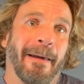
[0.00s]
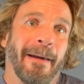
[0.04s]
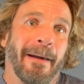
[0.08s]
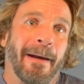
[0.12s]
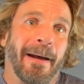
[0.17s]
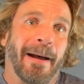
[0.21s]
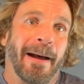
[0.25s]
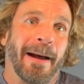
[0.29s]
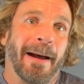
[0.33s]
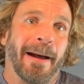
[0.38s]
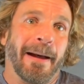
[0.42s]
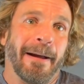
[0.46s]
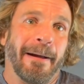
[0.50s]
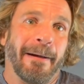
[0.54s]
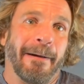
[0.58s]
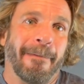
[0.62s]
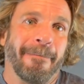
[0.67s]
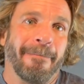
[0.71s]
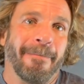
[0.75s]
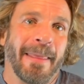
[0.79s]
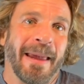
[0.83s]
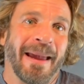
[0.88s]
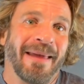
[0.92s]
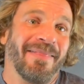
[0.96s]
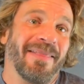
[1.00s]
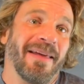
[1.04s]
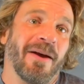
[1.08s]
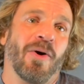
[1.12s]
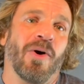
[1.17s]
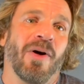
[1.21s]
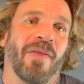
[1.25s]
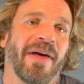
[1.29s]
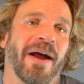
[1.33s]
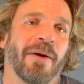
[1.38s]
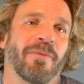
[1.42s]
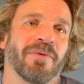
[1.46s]
And
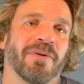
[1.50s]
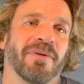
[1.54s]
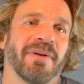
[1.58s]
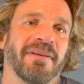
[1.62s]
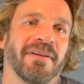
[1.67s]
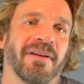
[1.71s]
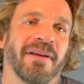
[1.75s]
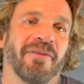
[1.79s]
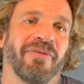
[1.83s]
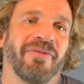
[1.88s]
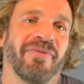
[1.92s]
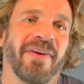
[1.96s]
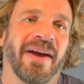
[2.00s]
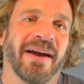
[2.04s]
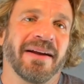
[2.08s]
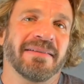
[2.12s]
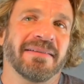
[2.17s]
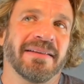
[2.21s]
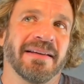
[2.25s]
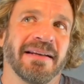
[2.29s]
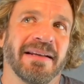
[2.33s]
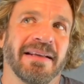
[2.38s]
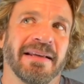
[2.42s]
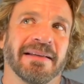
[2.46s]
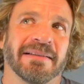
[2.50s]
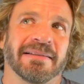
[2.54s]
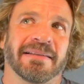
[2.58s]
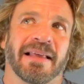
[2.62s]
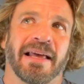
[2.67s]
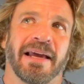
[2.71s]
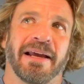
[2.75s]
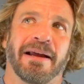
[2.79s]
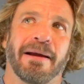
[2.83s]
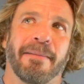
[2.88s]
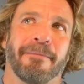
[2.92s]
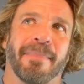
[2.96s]
all that really affected is
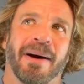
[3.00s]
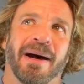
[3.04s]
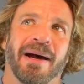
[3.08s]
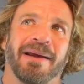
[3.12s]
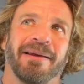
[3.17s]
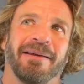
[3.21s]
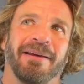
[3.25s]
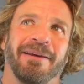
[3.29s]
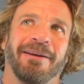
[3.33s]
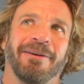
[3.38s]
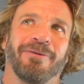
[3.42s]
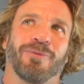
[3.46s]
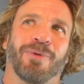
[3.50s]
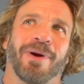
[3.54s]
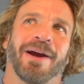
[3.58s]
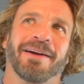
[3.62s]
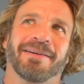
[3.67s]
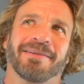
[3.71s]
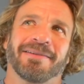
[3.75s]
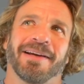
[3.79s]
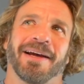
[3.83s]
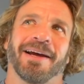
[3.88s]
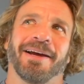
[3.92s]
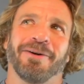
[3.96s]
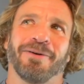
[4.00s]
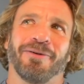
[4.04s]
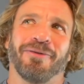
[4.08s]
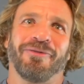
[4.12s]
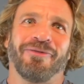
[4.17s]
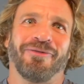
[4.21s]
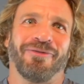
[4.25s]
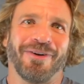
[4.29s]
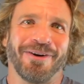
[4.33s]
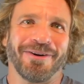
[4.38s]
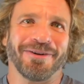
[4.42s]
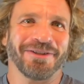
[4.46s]
like my erectile
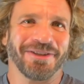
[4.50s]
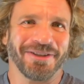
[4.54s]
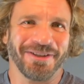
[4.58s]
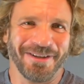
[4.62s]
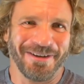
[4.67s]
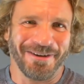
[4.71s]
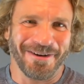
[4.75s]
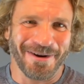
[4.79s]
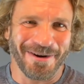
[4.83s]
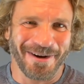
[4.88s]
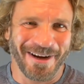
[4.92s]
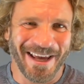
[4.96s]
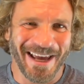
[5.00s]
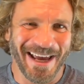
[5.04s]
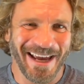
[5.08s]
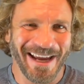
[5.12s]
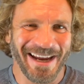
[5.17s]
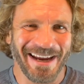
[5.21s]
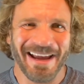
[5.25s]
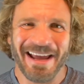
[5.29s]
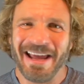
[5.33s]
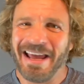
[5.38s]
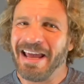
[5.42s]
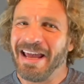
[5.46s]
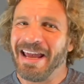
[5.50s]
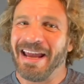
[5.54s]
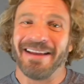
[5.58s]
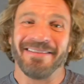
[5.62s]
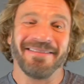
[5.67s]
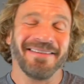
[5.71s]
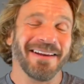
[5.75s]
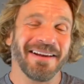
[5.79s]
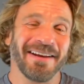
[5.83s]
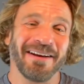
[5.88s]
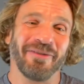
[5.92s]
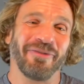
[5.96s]
function, okay? It
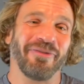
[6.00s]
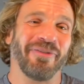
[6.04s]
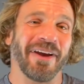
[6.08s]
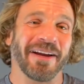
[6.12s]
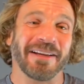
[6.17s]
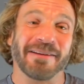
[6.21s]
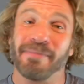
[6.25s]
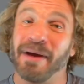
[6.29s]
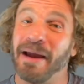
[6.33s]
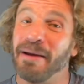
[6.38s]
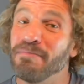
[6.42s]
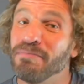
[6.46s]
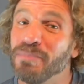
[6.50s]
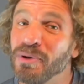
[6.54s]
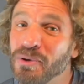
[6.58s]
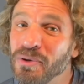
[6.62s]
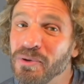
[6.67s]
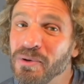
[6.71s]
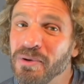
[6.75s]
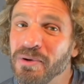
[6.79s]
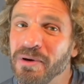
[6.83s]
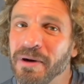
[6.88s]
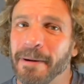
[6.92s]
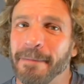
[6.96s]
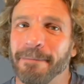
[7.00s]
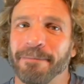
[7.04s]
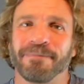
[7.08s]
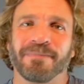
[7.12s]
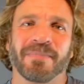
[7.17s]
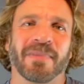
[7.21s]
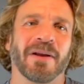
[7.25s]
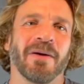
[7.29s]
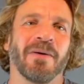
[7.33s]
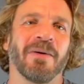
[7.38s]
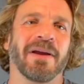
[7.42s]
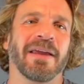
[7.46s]
didn't affect my mood,
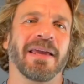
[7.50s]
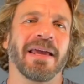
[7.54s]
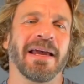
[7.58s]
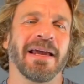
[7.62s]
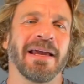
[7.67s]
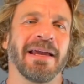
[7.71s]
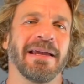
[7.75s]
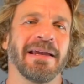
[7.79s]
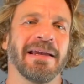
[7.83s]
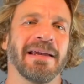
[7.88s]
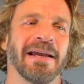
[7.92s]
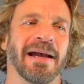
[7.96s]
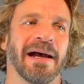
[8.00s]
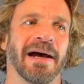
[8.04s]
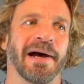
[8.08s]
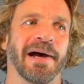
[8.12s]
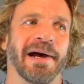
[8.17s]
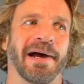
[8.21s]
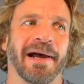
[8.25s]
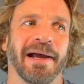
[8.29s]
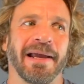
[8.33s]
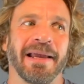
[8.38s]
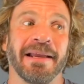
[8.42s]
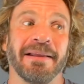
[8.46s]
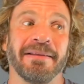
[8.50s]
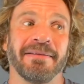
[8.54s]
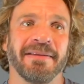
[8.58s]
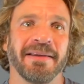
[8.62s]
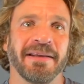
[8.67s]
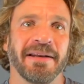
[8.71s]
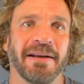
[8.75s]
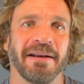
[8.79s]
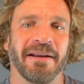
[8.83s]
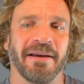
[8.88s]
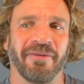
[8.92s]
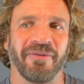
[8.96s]
okay? It
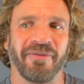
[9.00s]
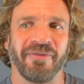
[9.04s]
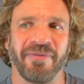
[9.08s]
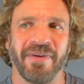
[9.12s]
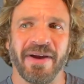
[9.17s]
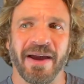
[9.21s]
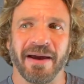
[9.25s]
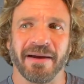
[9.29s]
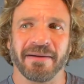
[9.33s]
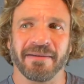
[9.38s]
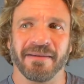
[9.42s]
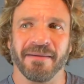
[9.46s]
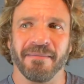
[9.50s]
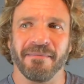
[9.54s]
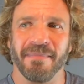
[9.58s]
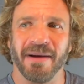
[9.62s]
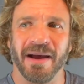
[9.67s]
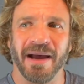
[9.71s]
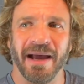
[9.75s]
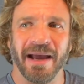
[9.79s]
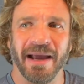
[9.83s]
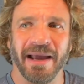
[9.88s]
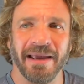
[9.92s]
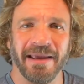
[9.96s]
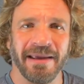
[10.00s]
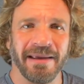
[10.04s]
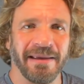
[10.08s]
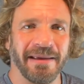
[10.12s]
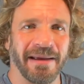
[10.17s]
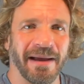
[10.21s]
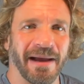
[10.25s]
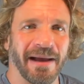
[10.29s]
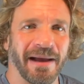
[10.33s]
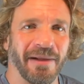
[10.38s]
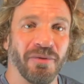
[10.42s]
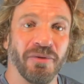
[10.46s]
didn't affect
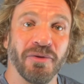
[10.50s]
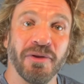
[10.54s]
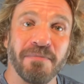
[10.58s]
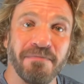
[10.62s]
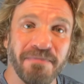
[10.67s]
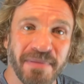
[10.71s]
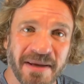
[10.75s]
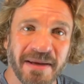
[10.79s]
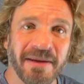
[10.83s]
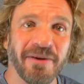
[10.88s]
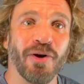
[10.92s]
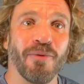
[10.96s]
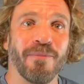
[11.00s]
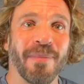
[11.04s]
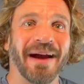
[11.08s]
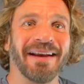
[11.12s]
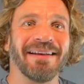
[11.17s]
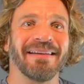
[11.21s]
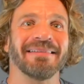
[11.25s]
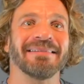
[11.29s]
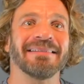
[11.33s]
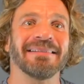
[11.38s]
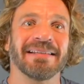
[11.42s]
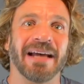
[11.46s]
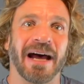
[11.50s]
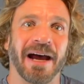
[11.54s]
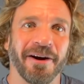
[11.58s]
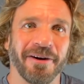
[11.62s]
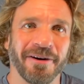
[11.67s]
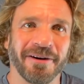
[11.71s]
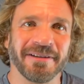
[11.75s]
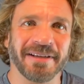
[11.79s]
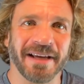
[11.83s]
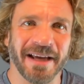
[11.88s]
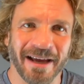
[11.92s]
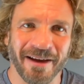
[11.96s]
my libido, my
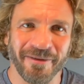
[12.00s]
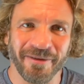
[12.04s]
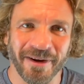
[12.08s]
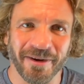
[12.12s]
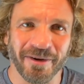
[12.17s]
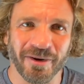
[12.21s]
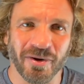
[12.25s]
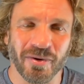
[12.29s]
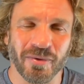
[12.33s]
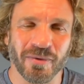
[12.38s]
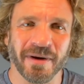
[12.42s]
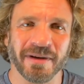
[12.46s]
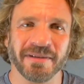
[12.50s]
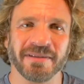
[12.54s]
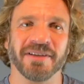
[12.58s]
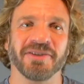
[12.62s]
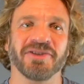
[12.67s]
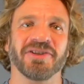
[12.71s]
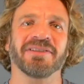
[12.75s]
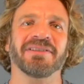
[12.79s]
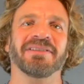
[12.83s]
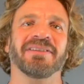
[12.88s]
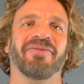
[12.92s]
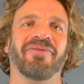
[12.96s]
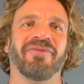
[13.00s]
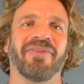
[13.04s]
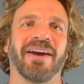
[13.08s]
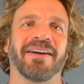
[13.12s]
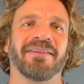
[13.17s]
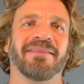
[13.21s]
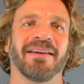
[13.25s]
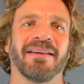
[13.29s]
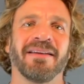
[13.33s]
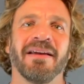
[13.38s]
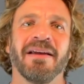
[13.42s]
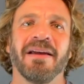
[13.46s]
desire to have intercourse. It just
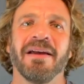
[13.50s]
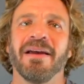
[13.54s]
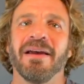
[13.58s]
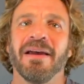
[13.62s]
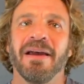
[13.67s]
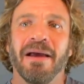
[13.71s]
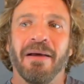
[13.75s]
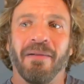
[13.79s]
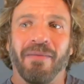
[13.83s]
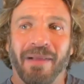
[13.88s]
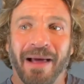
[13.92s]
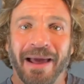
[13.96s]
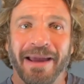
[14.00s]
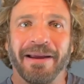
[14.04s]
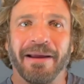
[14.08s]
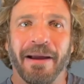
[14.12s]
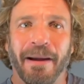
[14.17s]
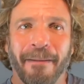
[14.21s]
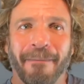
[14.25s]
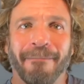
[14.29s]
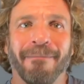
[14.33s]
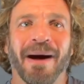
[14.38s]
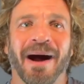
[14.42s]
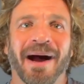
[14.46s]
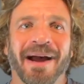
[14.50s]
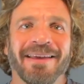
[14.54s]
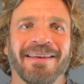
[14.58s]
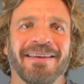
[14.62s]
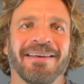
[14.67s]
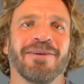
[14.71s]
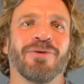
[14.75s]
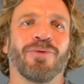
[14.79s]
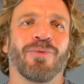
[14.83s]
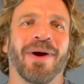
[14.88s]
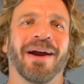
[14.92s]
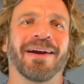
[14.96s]
affected like my
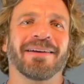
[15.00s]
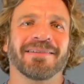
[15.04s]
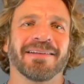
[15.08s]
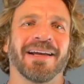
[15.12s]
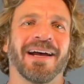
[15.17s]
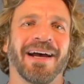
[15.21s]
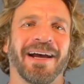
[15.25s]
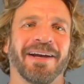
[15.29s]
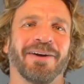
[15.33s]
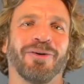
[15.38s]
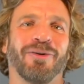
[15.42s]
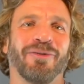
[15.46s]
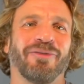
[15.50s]
erectile